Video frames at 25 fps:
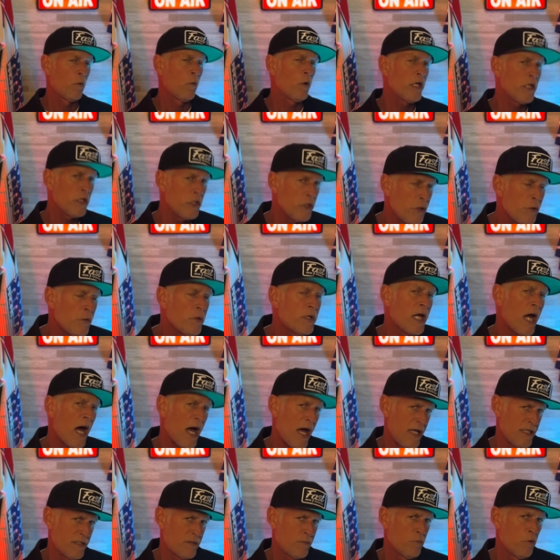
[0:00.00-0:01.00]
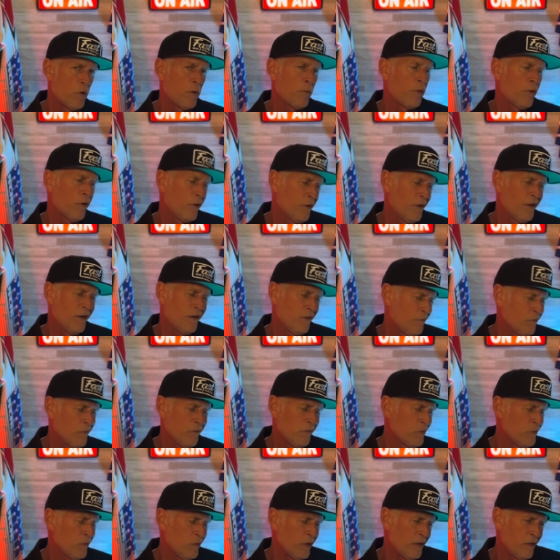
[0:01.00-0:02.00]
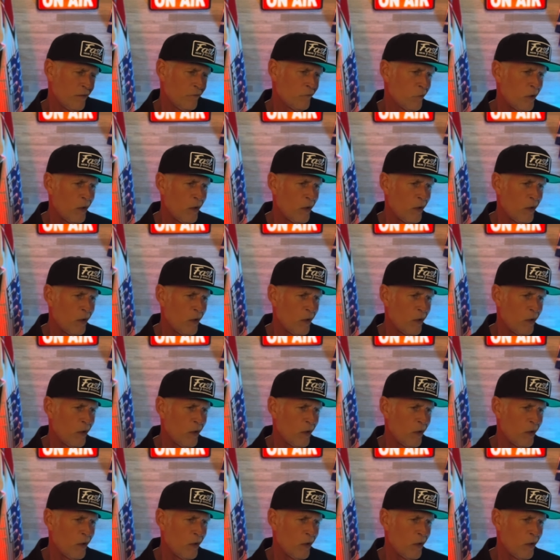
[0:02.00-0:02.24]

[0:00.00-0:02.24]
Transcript: What you guys, more importantly than